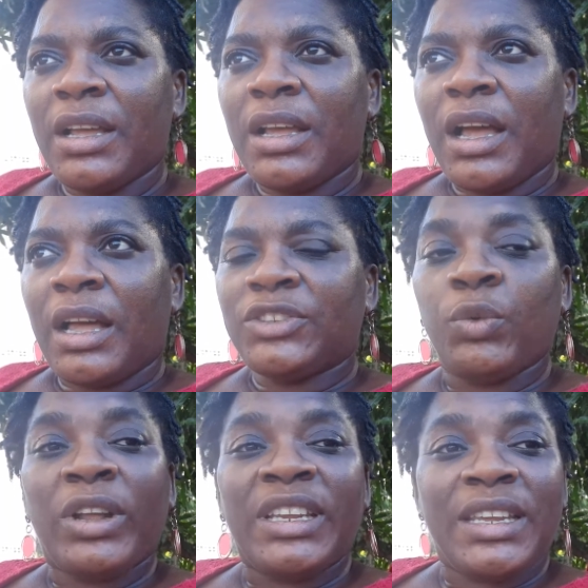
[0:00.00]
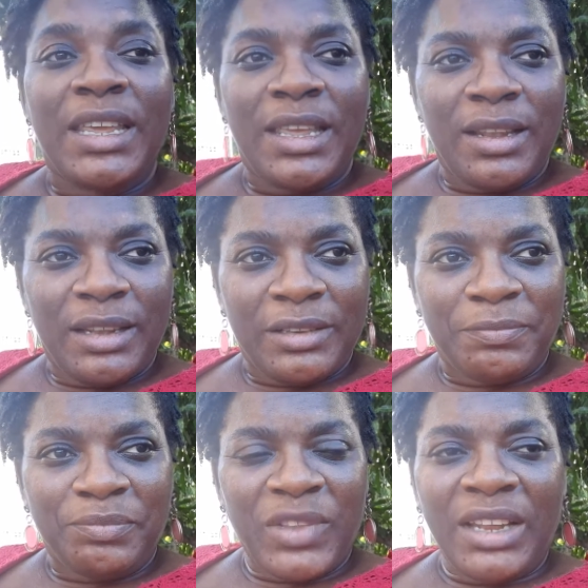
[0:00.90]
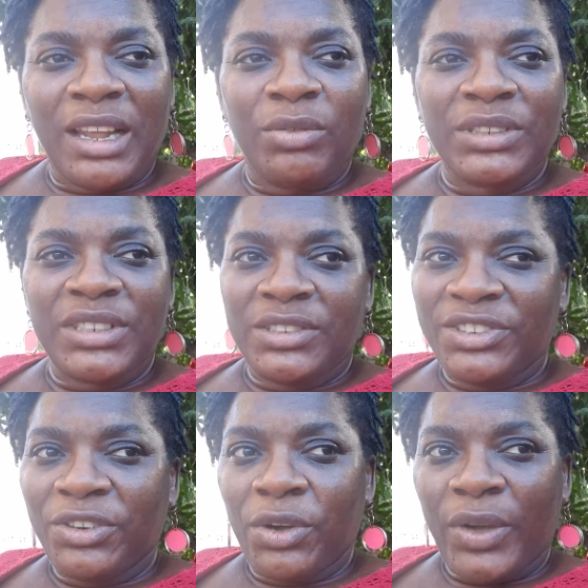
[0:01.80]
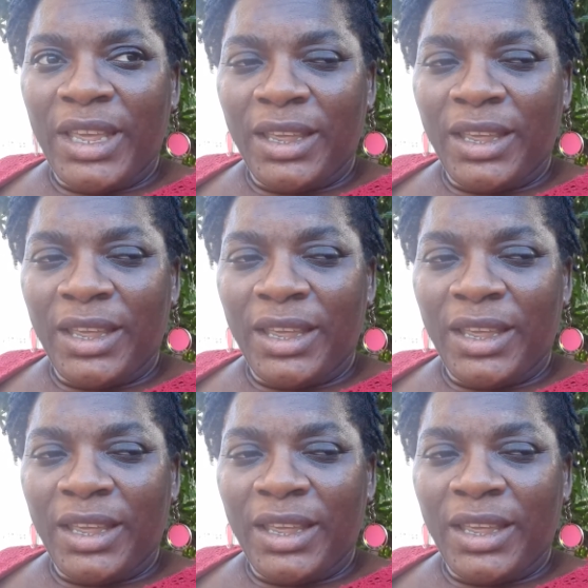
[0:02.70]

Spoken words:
Swanning Hill, and that was in Serowe.